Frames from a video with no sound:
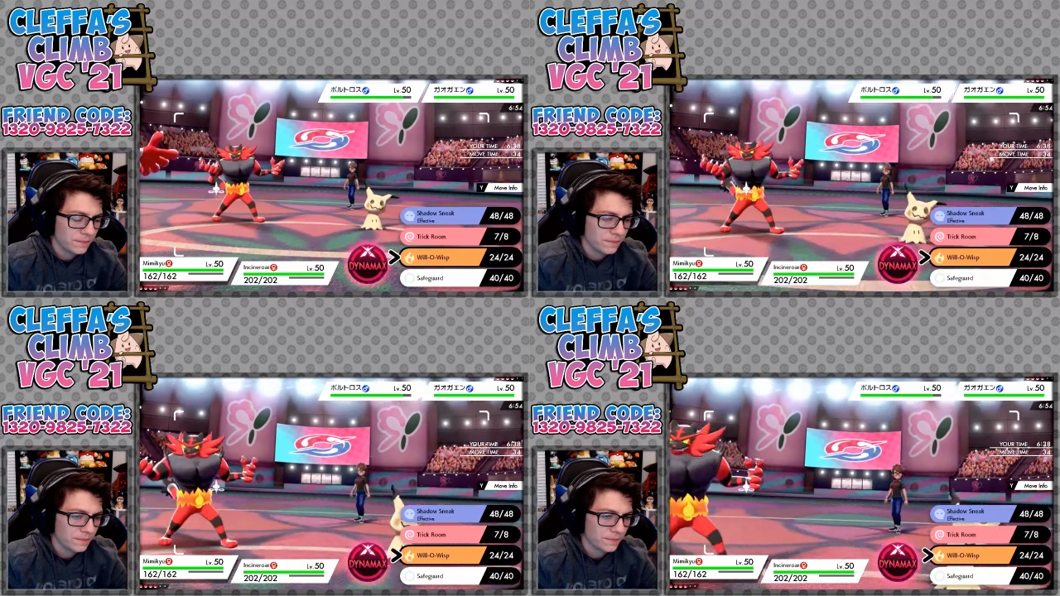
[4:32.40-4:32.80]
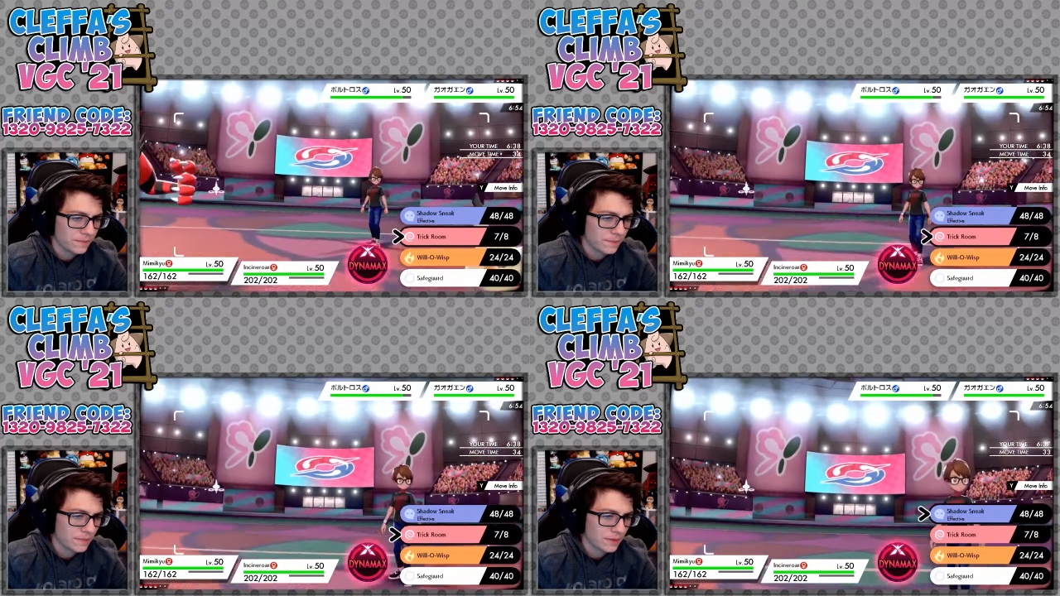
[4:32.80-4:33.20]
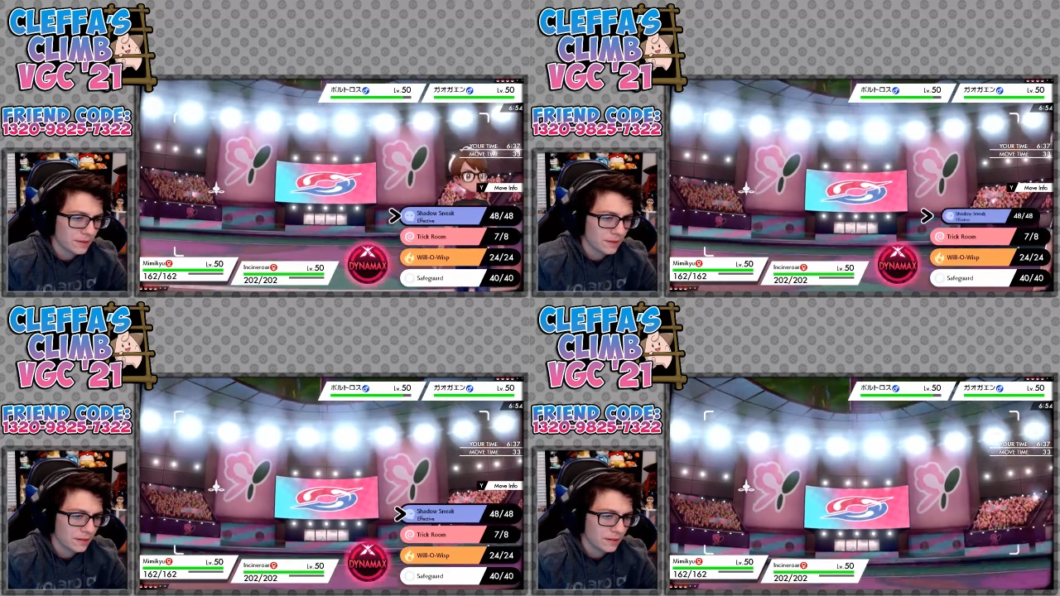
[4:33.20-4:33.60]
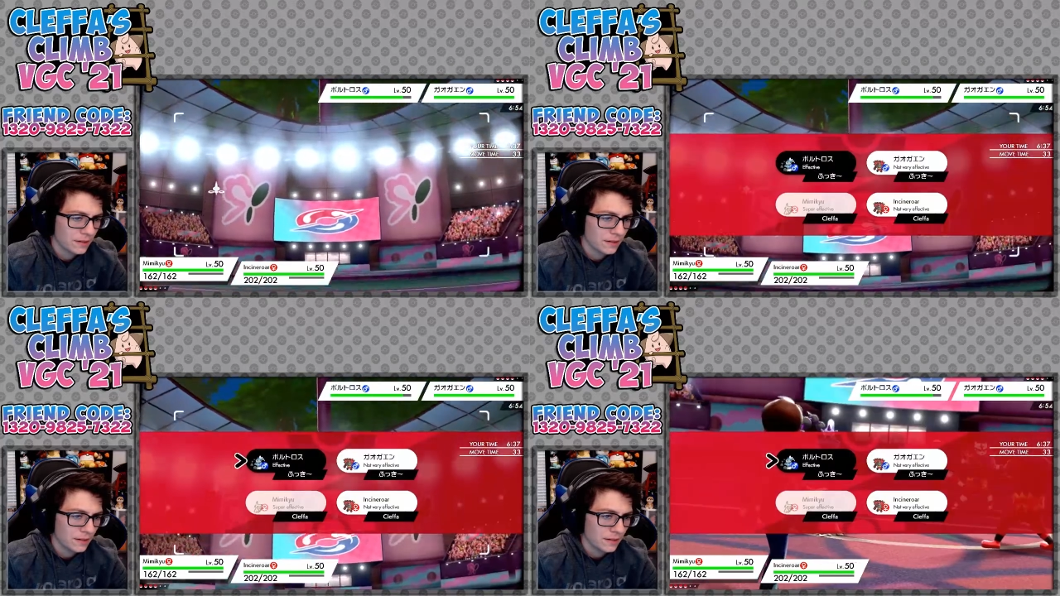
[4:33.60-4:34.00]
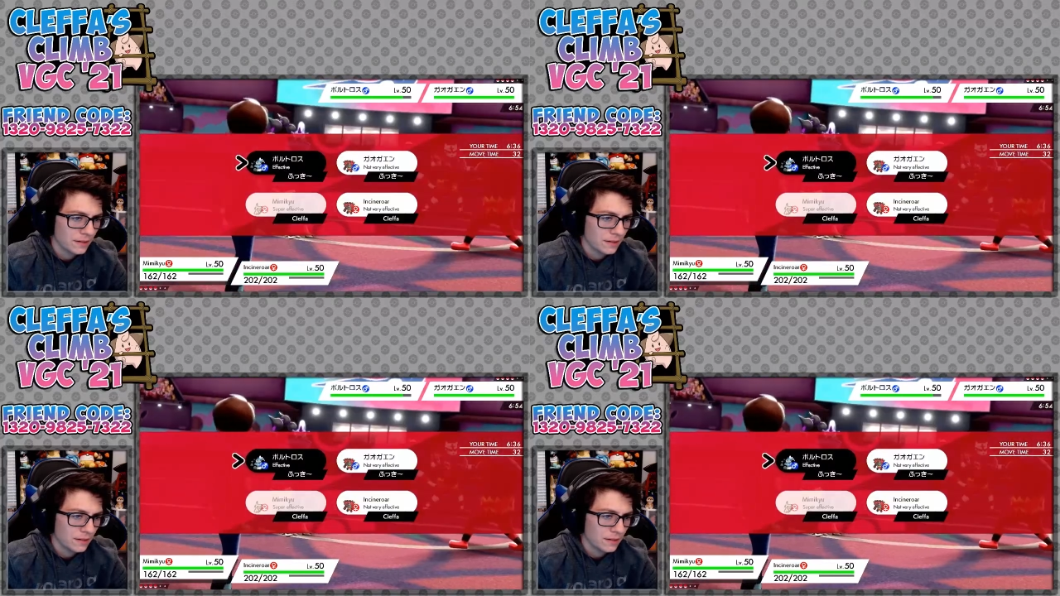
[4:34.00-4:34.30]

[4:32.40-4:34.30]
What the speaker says: Nothing is said.